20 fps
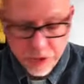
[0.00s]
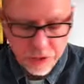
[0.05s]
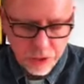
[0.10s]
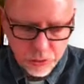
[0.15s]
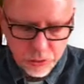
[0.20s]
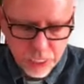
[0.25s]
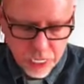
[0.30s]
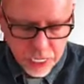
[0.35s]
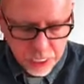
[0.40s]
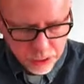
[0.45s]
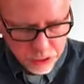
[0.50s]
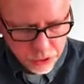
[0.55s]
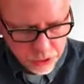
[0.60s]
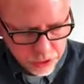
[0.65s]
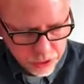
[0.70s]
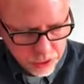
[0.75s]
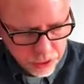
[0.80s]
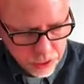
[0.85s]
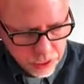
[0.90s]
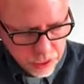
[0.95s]
knowing how to do
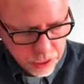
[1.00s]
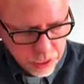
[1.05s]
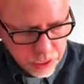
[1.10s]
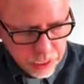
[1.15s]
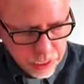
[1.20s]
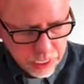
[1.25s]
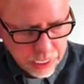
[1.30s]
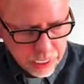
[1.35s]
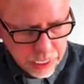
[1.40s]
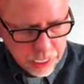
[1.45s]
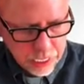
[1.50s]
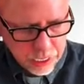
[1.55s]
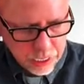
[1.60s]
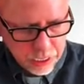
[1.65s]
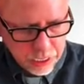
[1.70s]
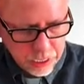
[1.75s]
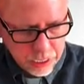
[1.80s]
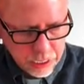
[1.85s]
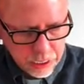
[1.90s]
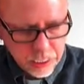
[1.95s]
it. And
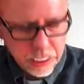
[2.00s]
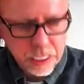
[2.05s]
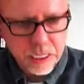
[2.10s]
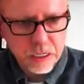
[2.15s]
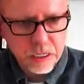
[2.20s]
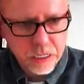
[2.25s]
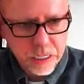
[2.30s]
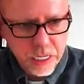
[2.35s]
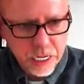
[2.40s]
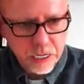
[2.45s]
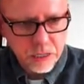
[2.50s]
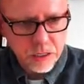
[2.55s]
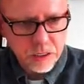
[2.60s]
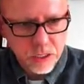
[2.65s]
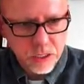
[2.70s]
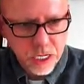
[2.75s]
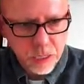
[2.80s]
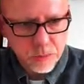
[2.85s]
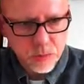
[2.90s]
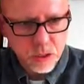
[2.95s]
at the end of the day, the
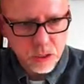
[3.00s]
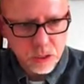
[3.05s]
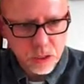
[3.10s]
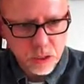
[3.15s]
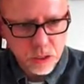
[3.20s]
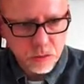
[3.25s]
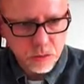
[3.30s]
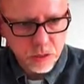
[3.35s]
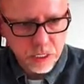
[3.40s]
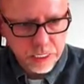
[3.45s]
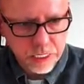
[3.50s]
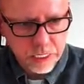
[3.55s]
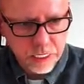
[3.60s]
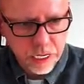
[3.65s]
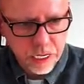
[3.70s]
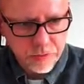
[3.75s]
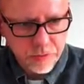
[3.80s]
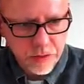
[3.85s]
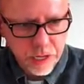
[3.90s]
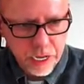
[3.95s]
steps are really
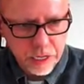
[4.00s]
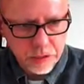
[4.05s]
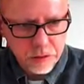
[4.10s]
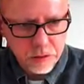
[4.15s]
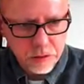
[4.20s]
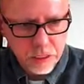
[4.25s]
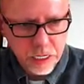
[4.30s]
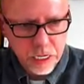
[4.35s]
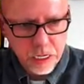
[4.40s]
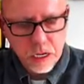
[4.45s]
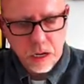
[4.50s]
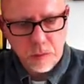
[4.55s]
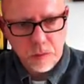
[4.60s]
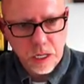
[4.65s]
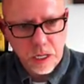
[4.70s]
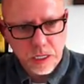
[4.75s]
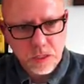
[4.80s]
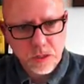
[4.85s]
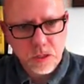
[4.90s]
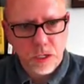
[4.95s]
not that
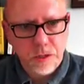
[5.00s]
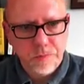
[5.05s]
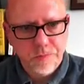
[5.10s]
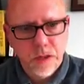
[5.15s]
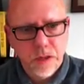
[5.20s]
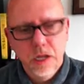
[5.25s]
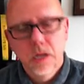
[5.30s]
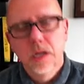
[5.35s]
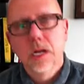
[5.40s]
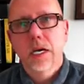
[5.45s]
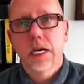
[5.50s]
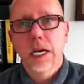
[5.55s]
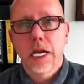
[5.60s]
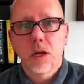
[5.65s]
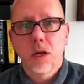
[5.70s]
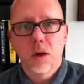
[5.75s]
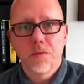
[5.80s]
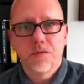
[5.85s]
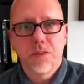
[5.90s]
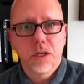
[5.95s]
complex. So again,
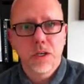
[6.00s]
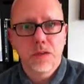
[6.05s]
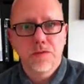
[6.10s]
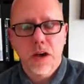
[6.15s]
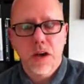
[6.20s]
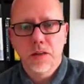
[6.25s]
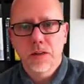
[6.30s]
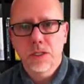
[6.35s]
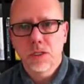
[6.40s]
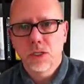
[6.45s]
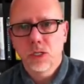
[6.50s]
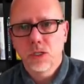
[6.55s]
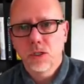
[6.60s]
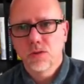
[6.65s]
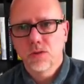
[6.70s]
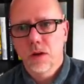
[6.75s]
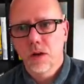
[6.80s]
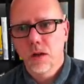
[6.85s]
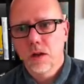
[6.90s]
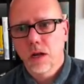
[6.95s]
hopefully you found this
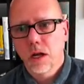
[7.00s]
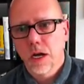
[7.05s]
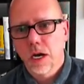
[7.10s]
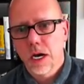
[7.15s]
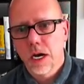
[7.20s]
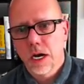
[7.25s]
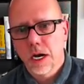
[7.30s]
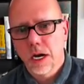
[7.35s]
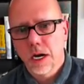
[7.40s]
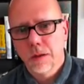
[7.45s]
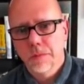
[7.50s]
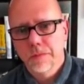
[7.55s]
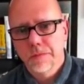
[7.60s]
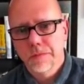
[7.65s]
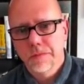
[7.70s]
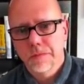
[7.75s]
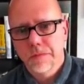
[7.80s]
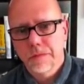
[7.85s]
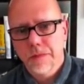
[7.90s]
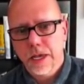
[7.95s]
useful,
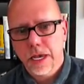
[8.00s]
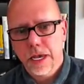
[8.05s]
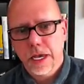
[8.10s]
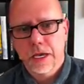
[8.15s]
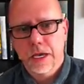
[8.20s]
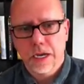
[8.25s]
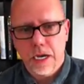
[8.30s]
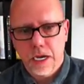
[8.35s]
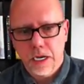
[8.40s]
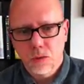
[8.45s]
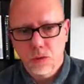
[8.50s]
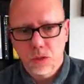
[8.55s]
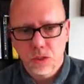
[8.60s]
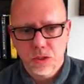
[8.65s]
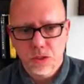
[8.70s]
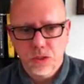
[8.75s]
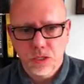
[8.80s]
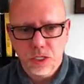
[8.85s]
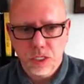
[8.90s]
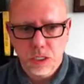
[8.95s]
and I will
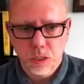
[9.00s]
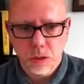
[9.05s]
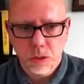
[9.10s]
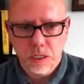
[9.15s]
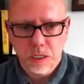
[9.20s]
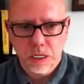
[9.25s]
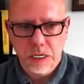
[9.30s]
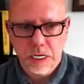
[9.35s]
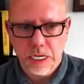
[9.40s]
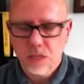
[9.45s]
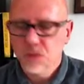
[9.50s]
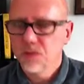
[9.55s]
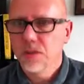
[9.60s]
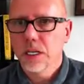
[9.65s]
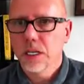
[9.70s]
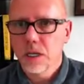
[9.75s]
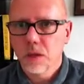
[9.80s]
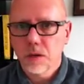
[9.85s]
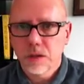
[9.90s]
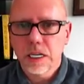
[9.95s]
see you at the next
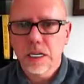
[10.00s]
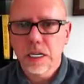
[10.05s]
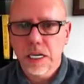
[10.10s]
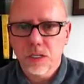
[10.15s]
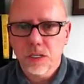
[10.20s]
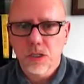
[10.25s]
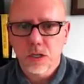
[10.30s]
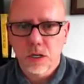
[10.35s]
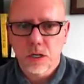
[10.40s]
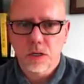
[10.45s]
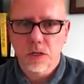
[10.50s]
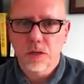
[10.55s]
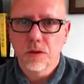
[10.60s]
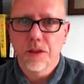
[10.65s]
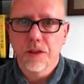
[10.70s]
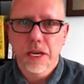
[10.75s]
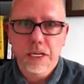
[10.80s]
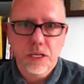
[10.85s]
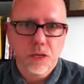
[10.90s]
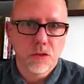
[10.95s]
video, at the next article.
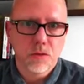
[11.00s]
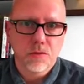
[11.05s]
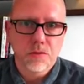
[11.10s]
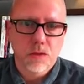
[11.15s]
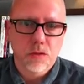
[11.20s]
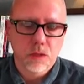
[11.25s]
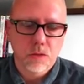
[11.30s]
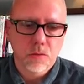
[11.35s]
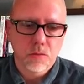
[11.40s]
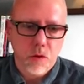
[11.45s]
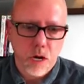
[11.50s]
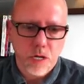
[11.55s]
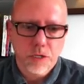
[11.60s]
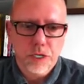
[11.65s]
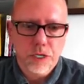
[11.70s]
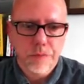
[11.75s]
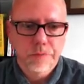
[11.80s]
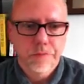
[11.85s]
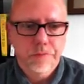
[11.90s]
Thank you for watching.